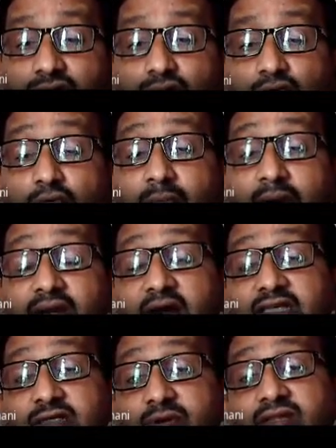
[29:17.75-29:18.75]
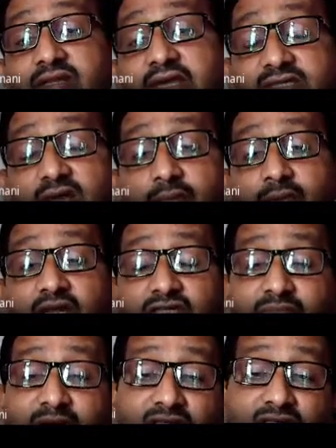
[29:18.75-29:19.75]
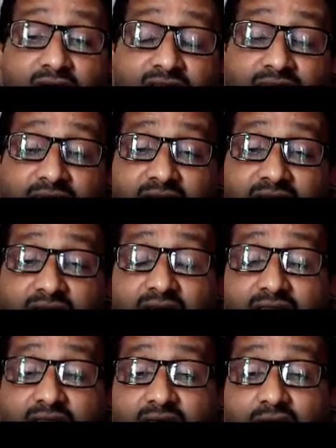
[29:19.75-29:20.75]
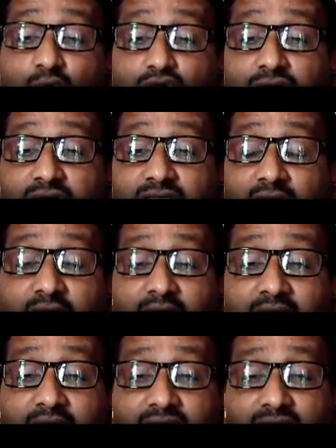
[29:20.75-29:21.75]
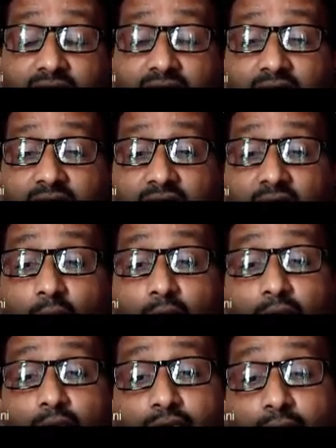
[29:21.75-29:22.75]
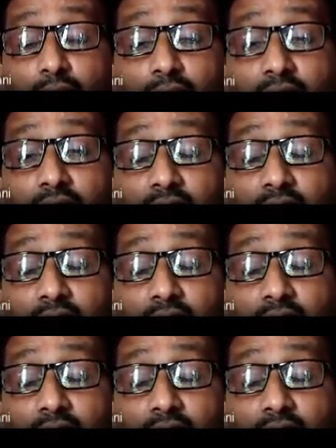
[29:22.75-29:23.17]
So you might ask me in the examination by chance if such a question is arrived, how do you do?